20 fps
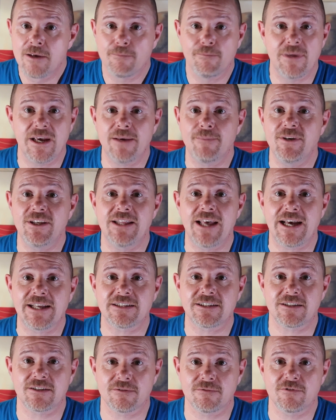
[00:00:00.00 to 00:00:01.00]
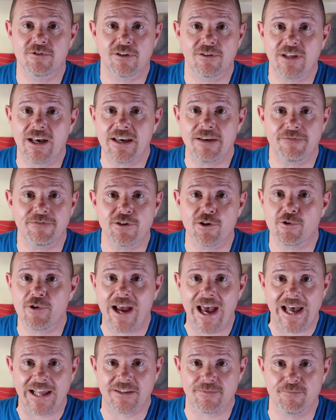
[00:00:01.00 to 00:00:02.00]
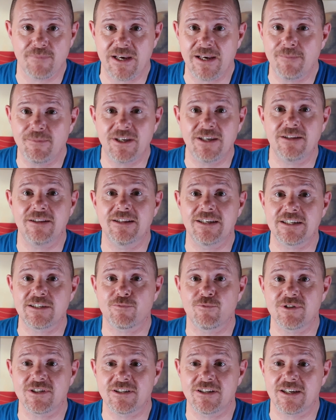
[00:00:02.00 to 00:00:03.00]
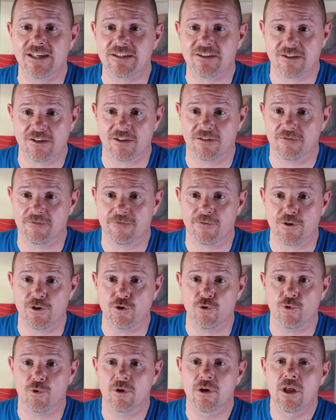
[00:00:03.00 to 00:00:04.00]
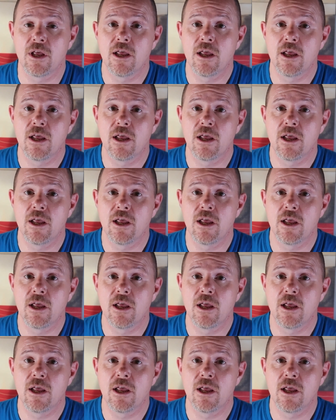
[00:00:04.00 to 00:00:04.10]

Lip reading: Maybe that's the life you're at. Maybe this was destined for you.